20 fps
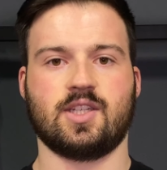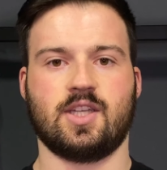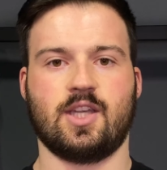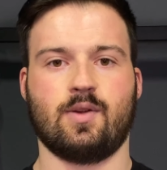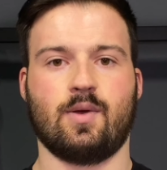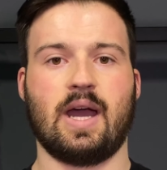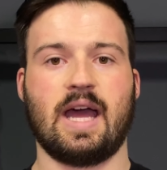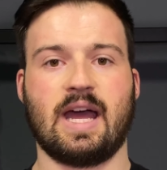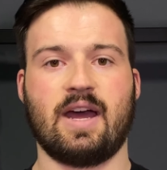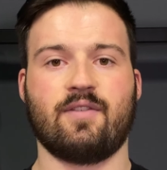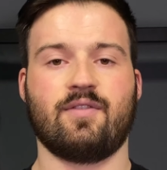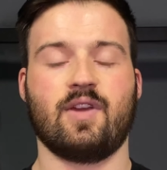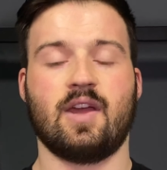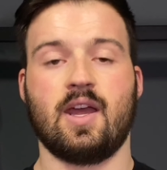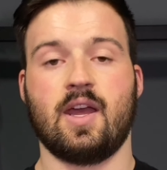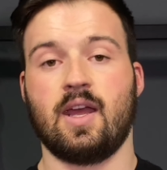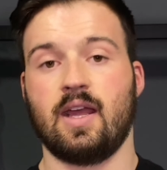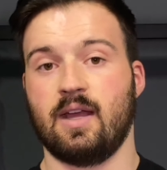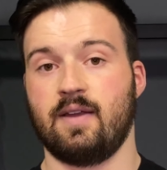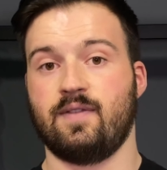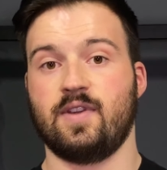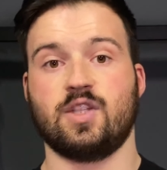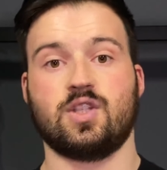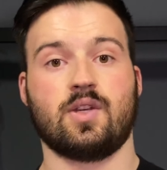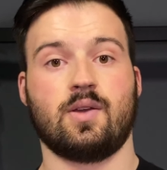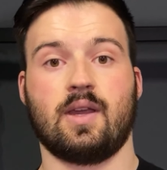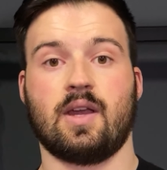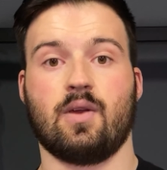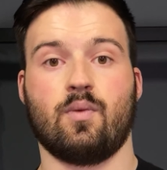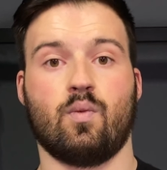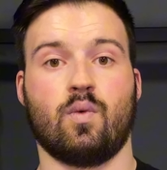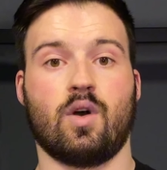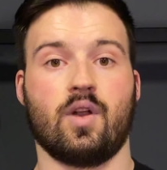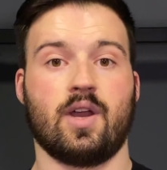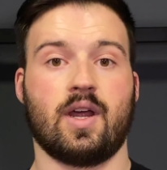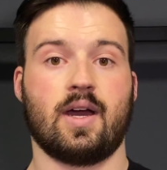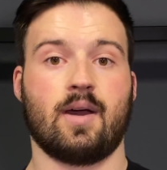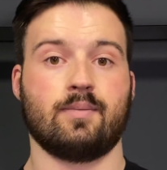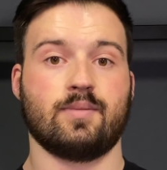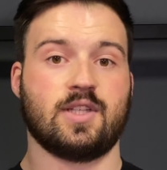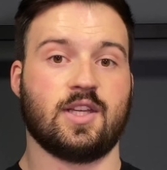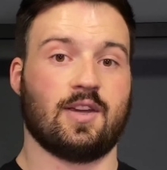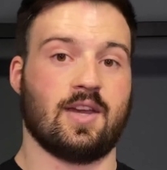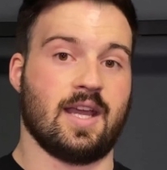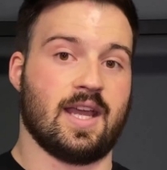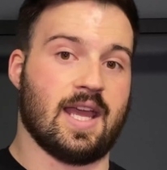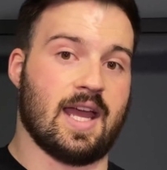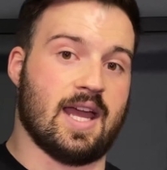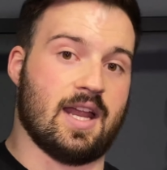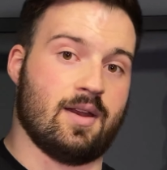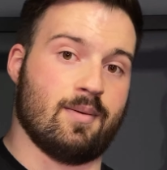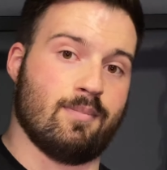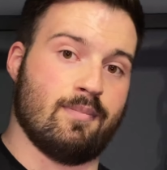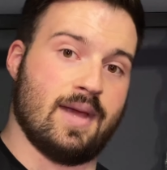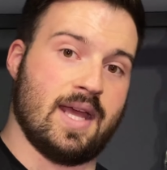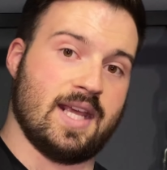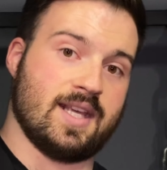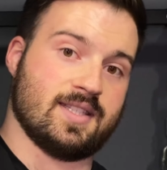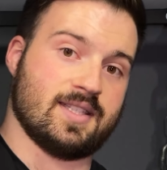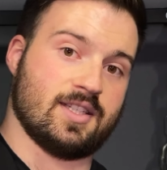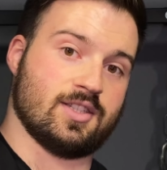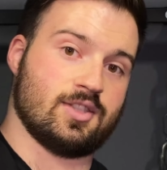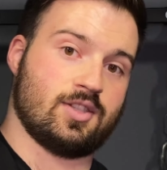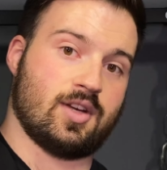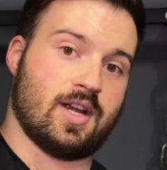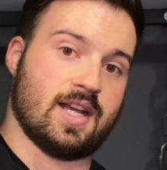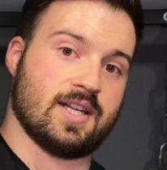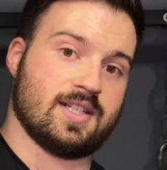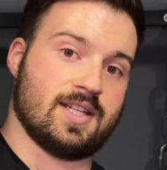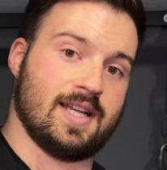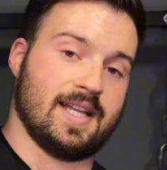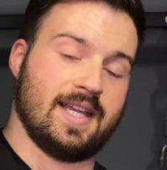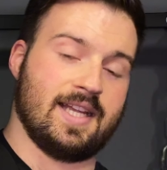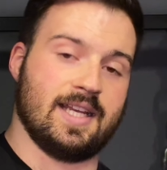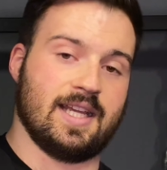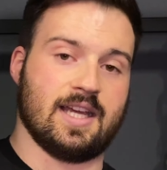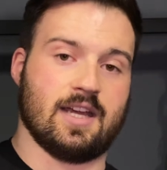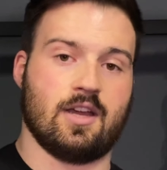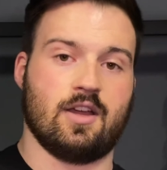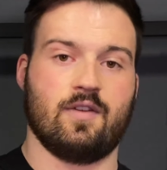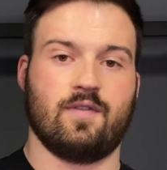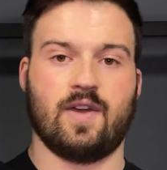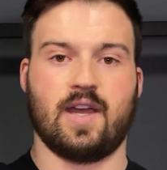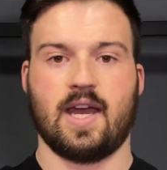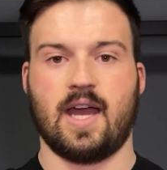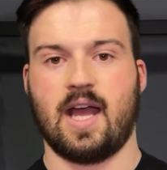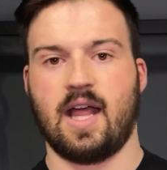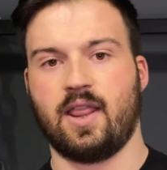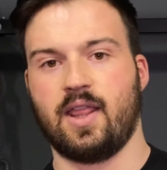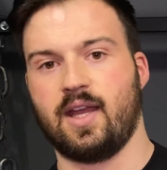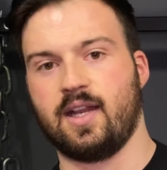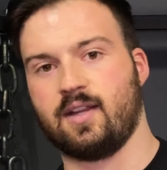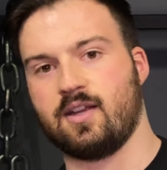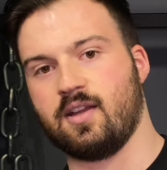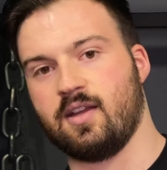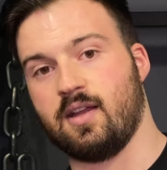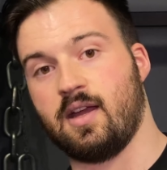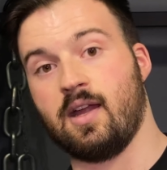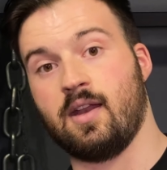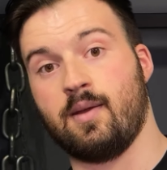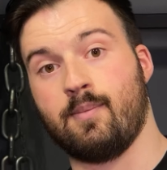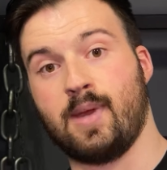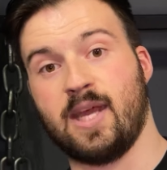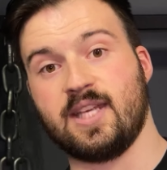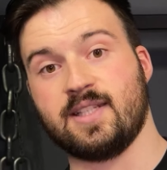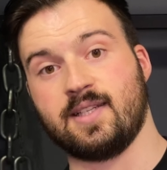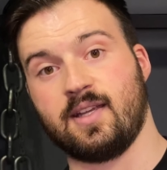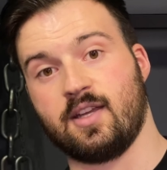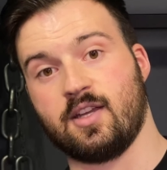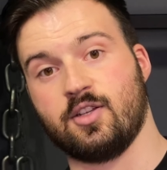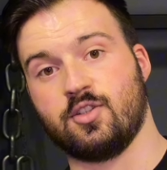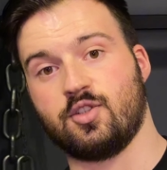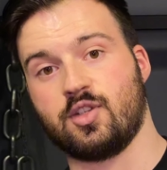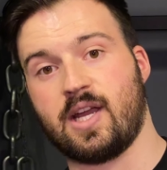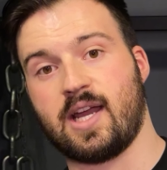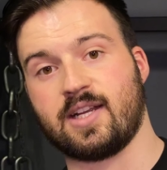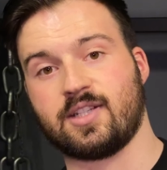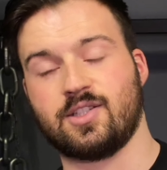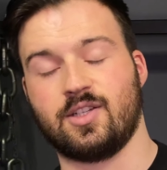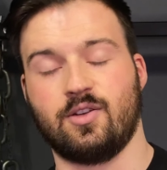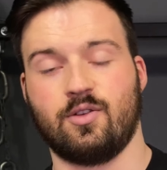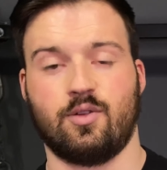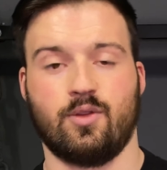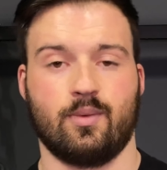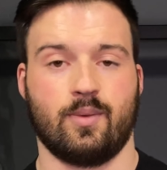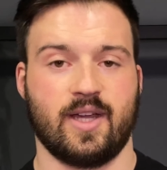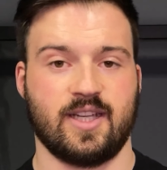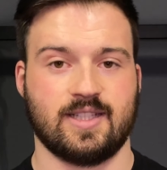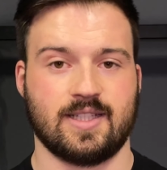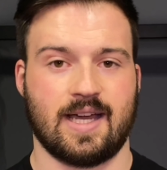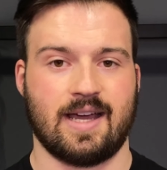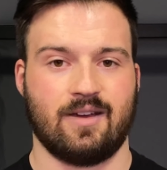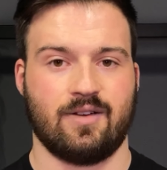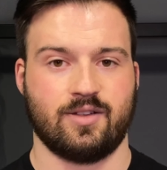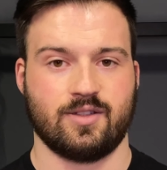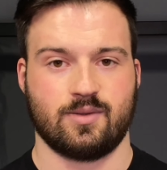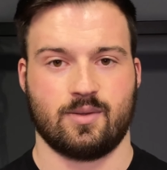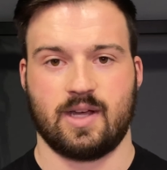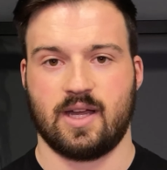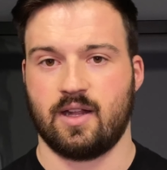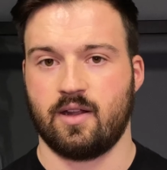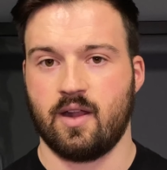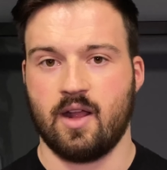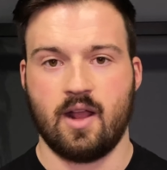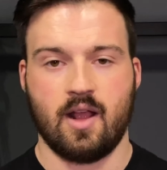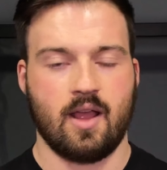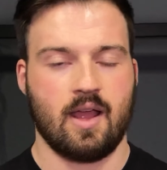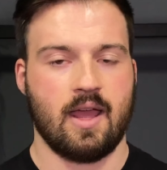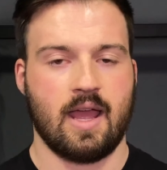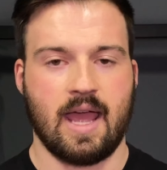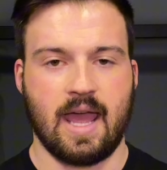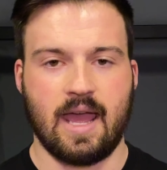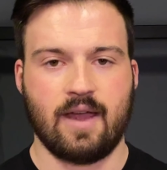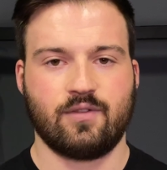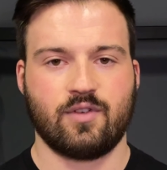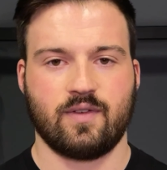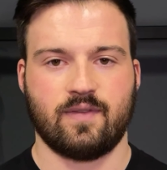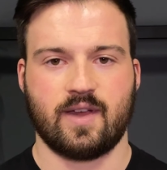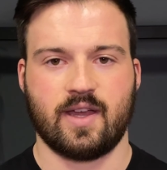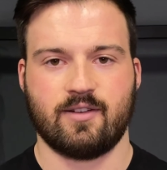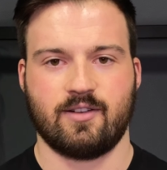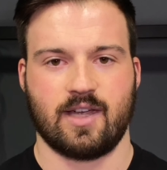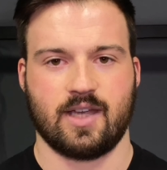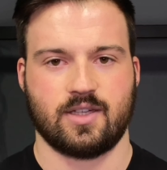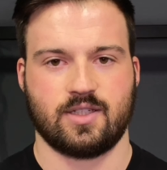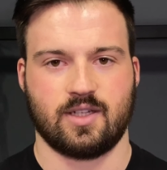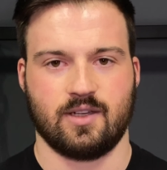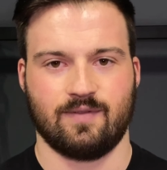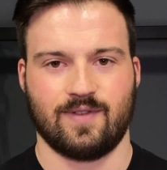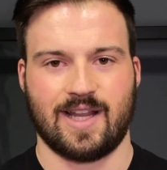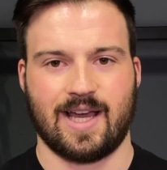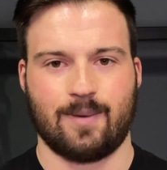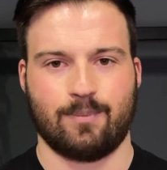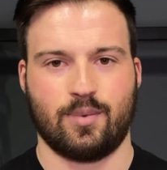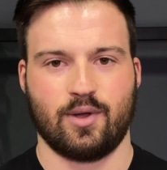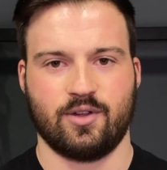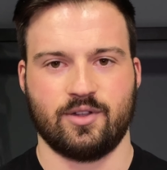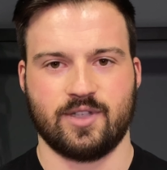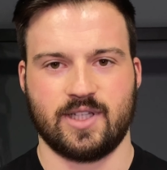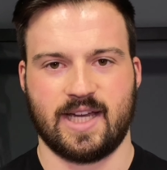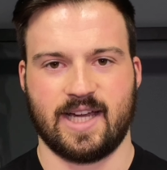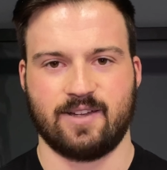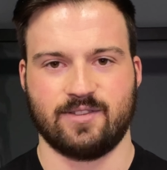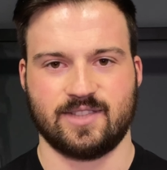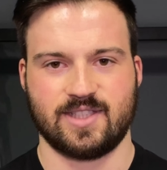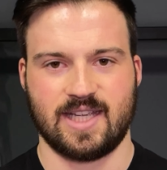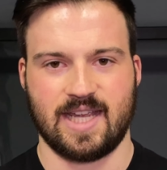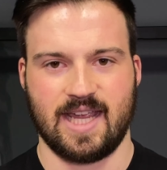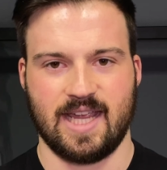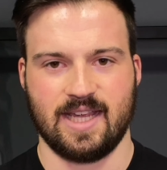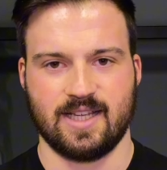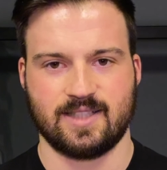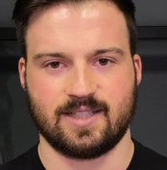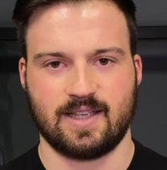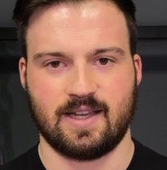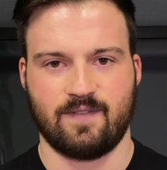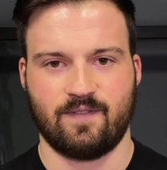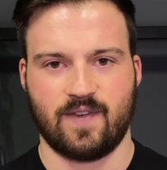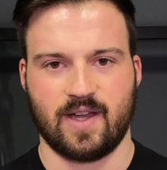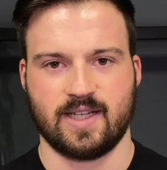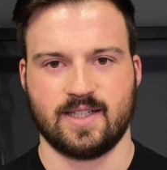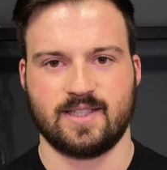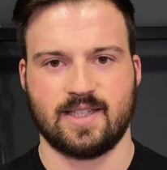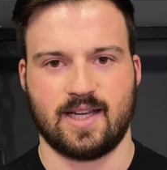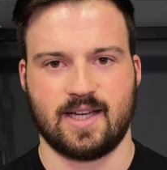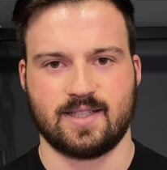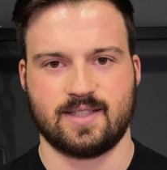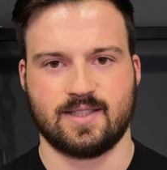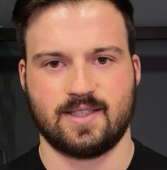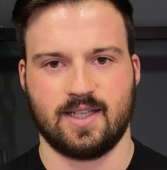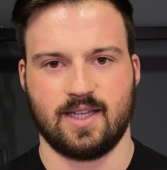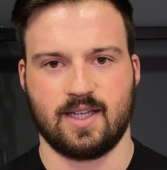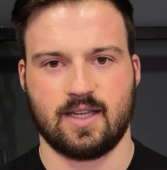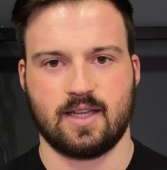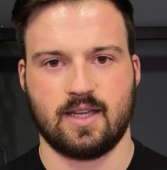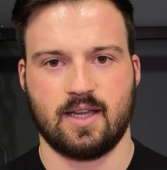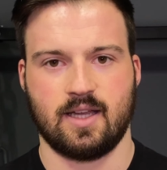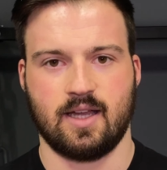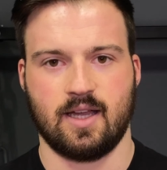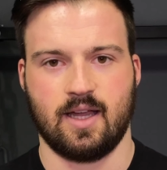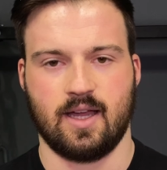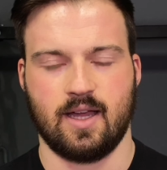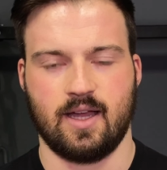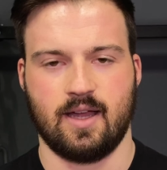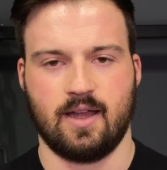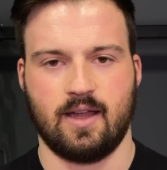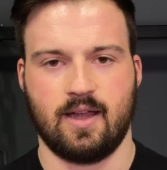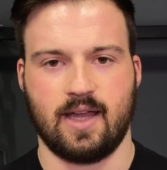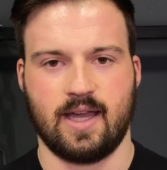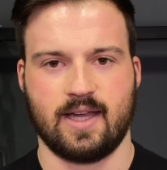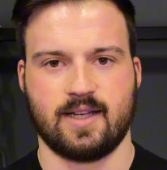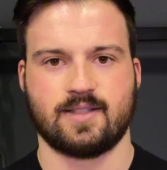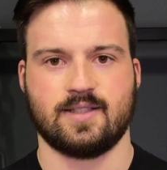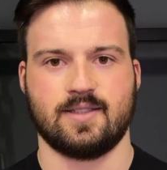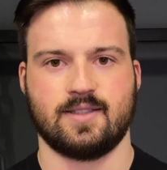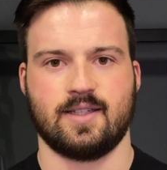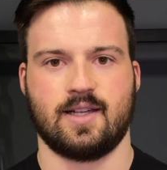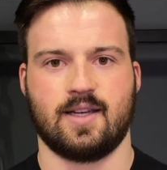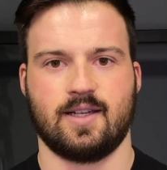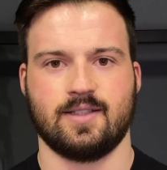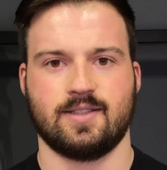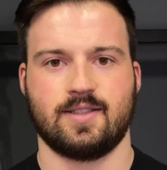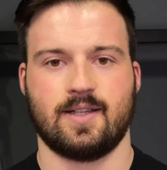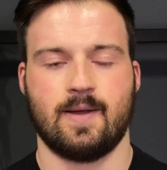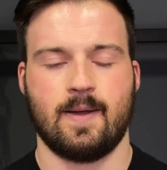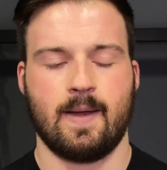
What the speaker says: you have. If you're doing it one-armed, you can get an amazing stretch leaning over and then an amazing contraction all the way down as well. Every variation of lat pull downs is a fantastic exercise.